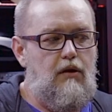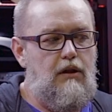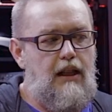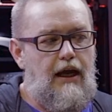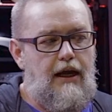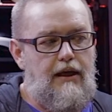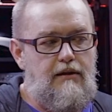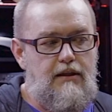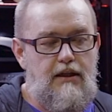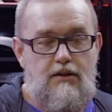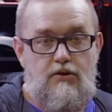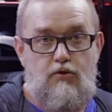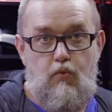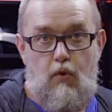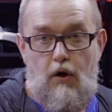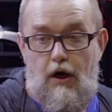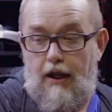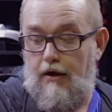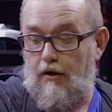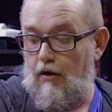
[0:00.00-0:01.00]
like this
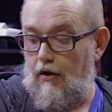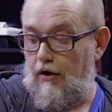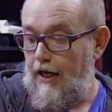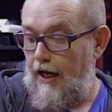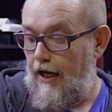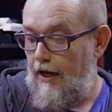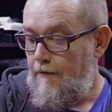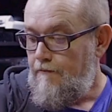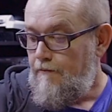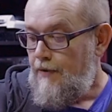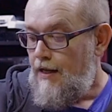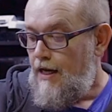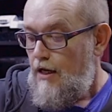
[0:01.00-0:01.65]
one, okay?